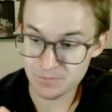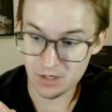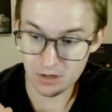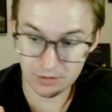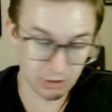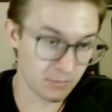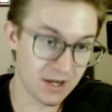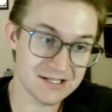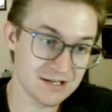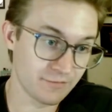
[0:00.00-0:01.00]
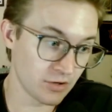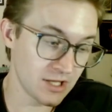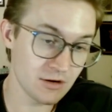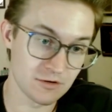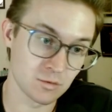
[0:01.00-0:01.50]
under Monty for
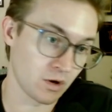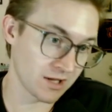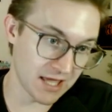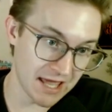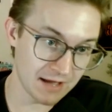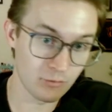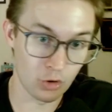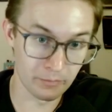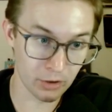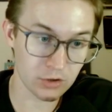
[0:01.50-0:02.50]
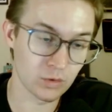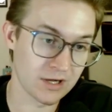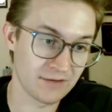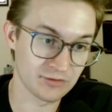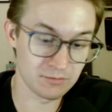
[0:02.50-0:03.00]
years where Cam or Book would
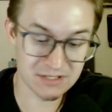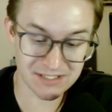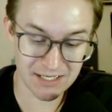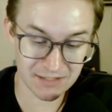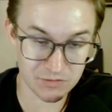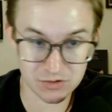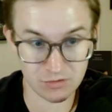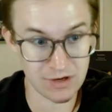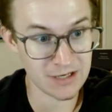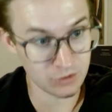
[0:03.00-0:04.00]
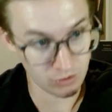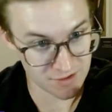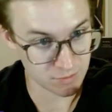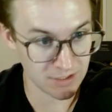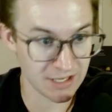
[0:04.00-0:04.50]
often be setting the screen,
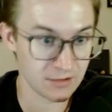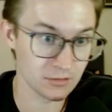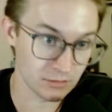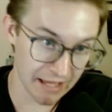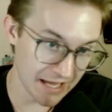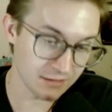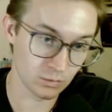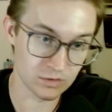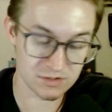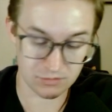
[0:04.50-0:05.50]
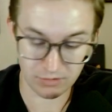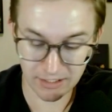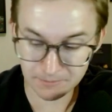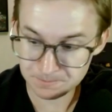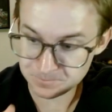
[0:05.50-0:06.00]
Chris would handle, Ayton would
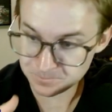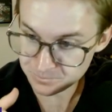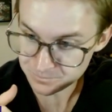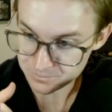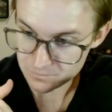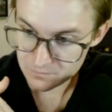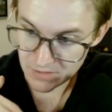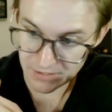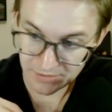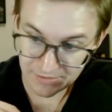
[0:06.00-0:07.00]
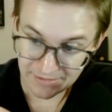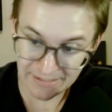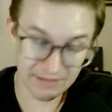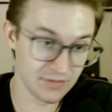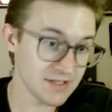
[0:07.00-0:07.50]
screen.
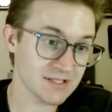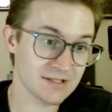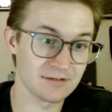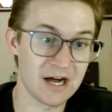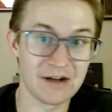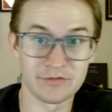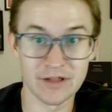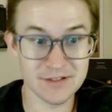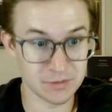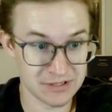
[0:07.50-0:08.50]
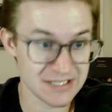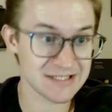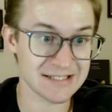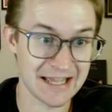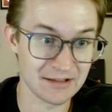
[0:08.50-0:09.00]
In this offense, with this
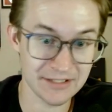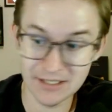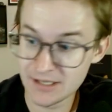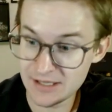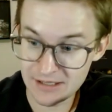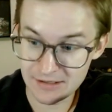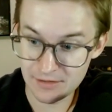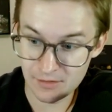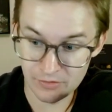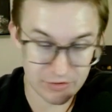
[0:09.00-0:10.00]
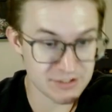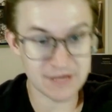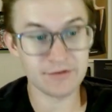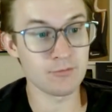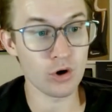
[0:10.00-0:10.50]
talent, there's
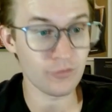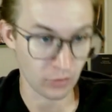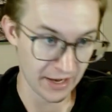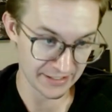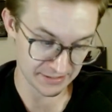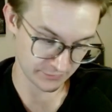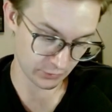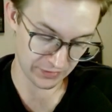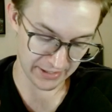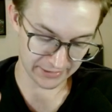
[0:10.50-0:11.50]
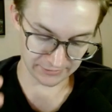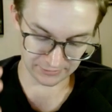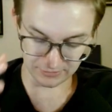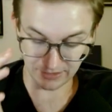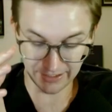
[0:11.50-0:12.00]
even more varieties of what that can
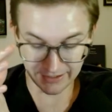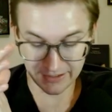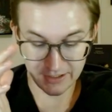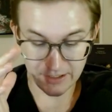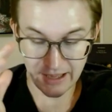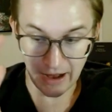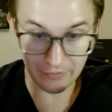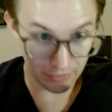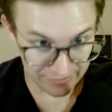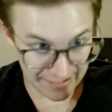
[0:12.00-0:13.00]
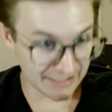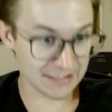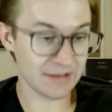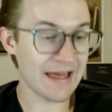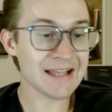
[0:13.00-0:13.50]
look like. And they're getting
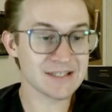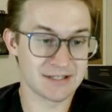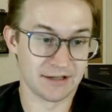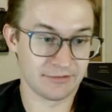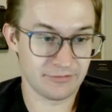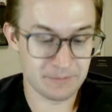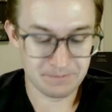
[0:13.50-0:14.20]
into that stuff.